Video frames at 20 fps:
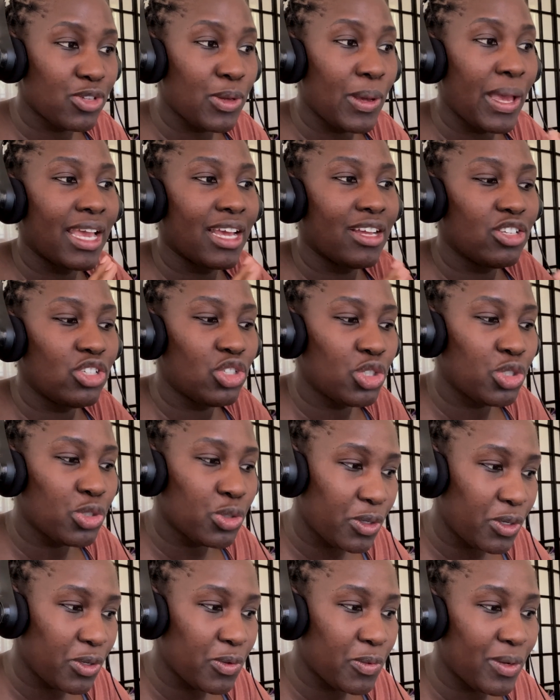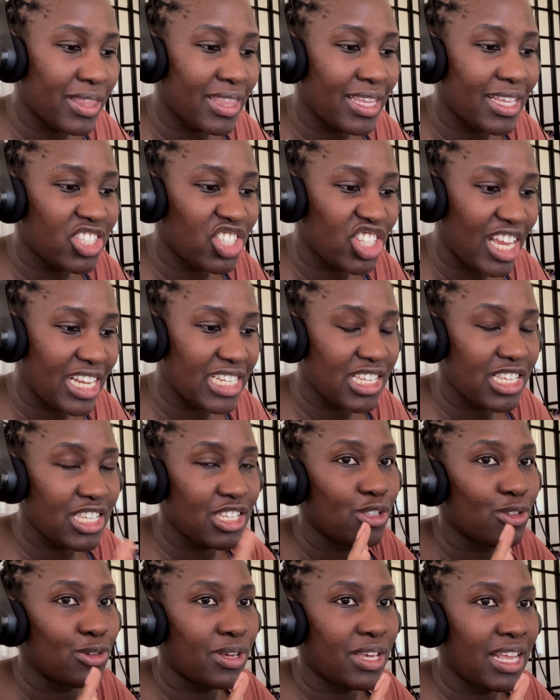so I can show you what the chat
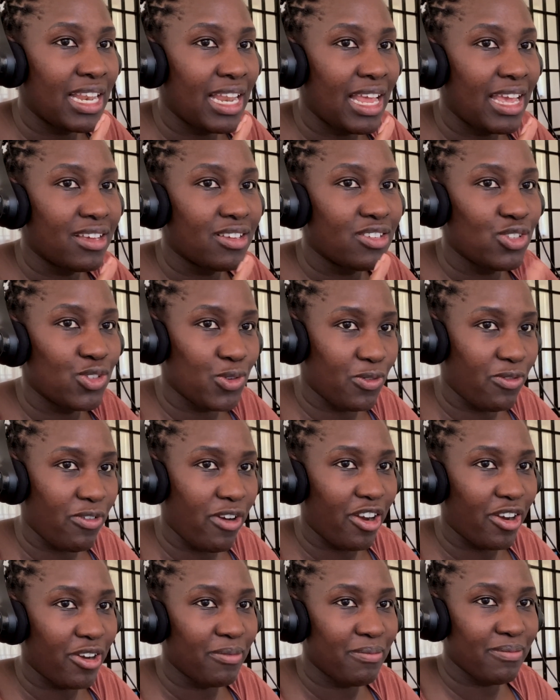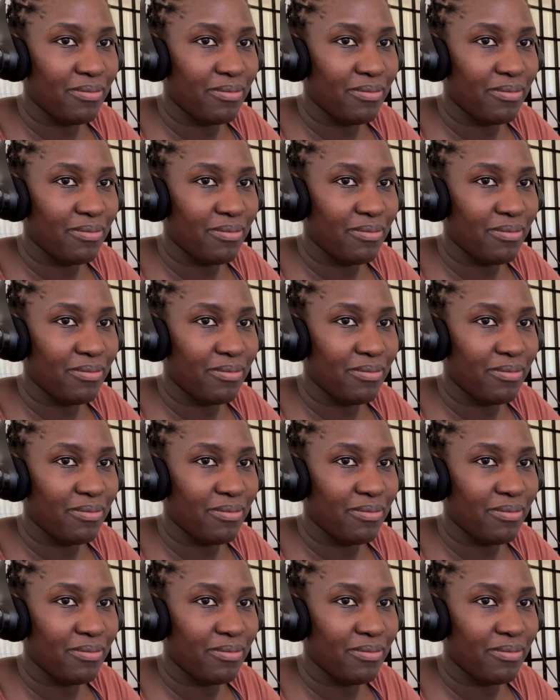is looking like so far.